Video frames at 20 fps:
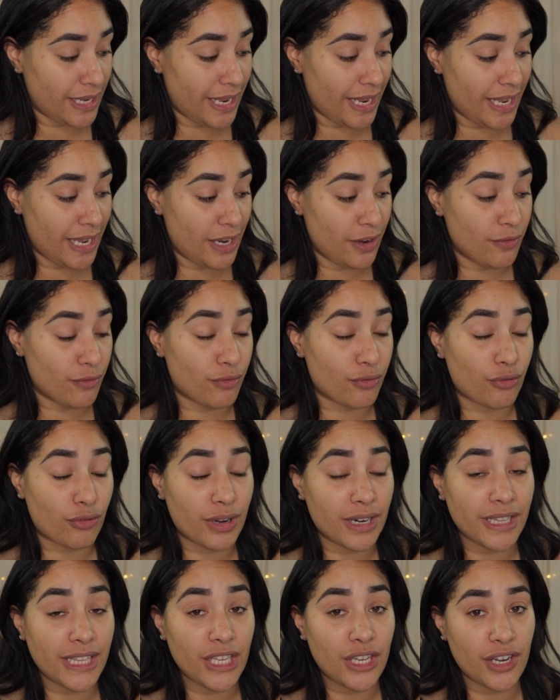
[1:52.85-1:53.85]
a
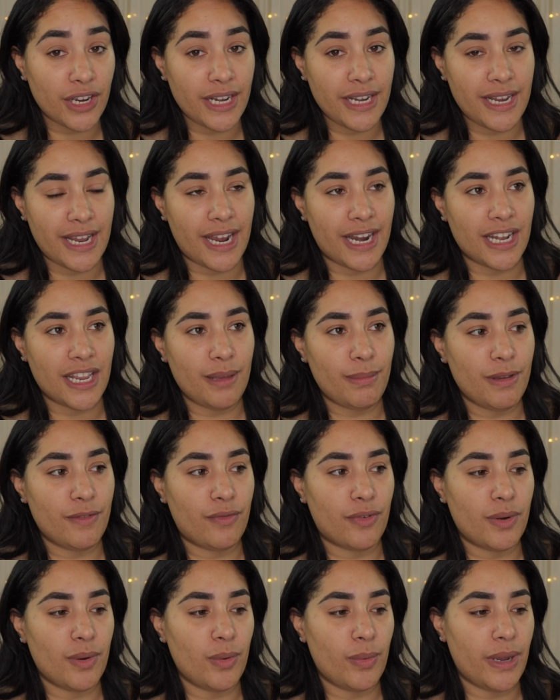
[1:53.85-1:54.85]
really good nanny
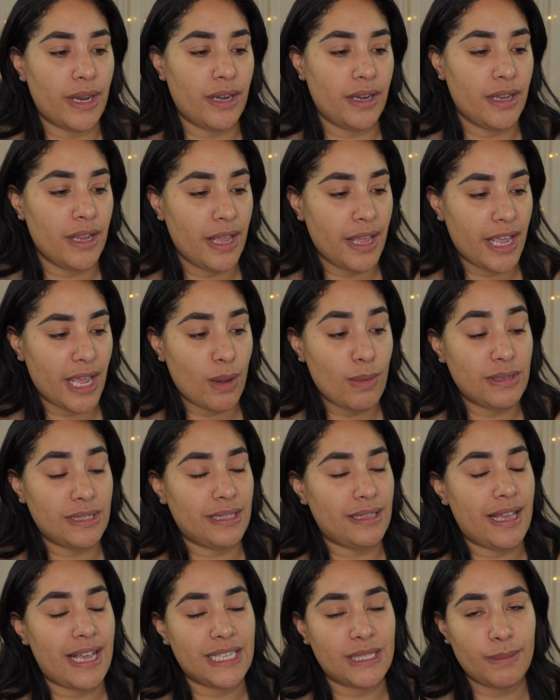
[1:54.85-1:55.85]
before we went. It was a
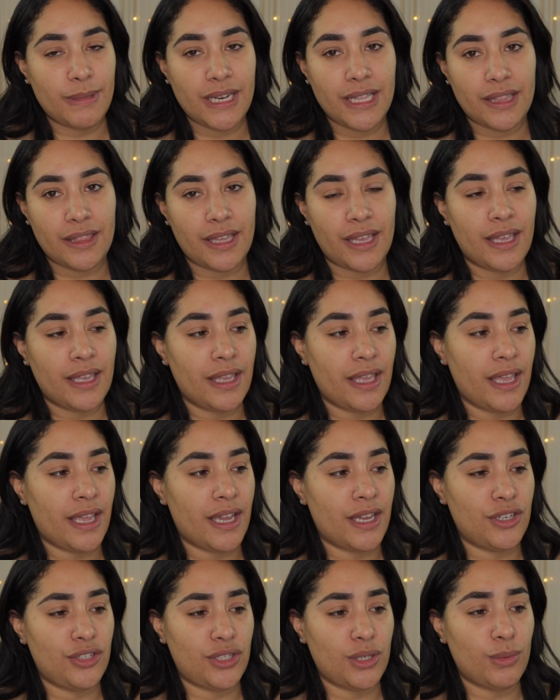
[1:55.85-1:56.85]
last minute thing
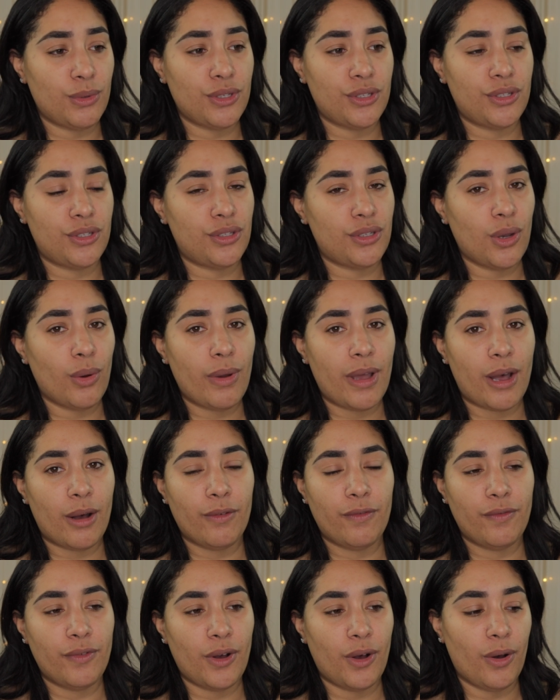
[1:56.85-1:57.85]
and she was so
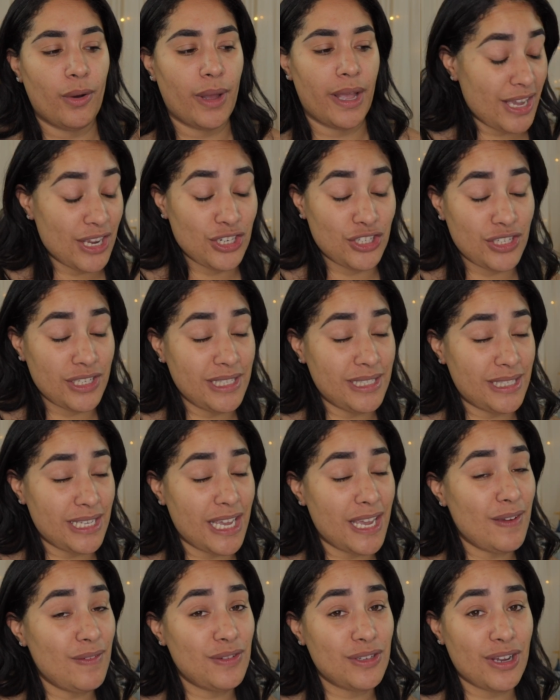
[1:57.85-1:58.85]
helpful and she
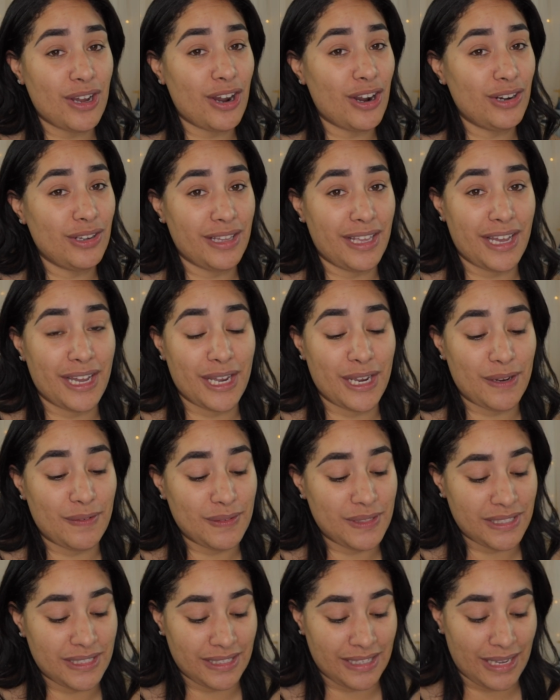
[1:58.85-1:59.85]
saved our
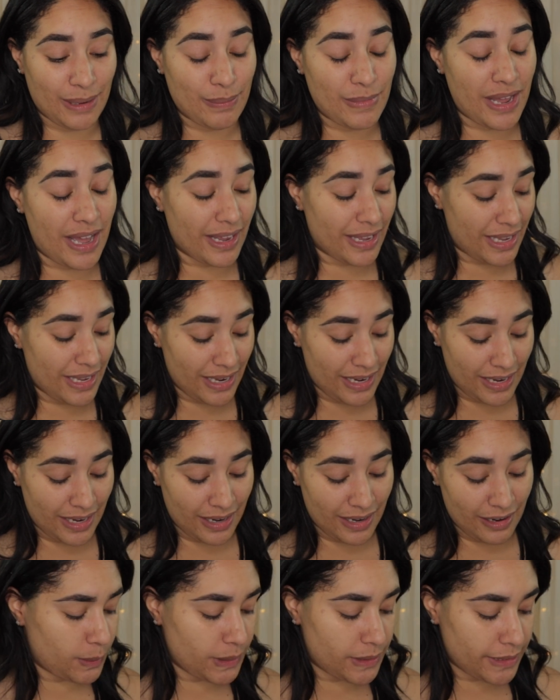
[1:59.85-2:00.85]
lives. I'm not
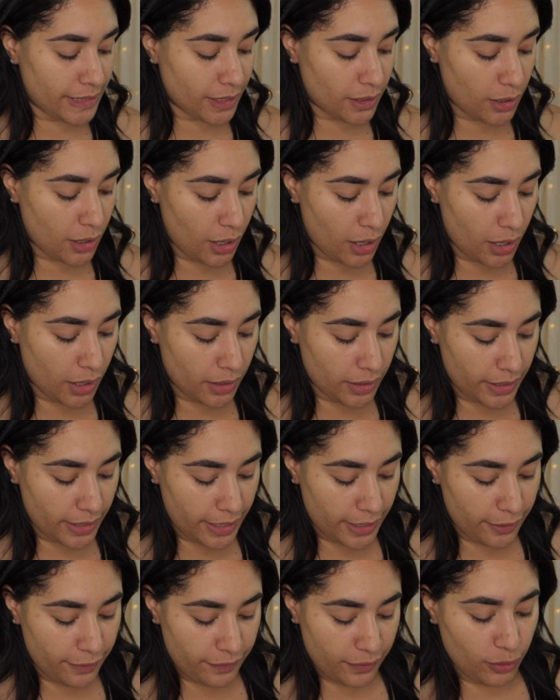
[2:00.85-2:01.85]
kidding. We did call
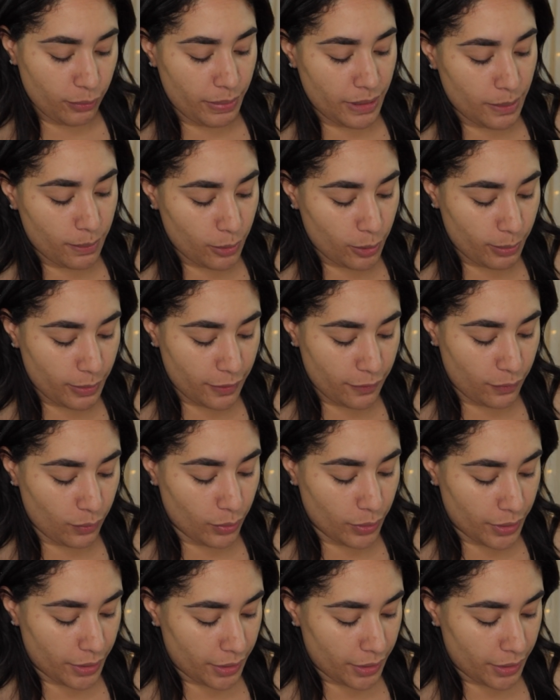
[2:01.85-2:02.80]
a few people before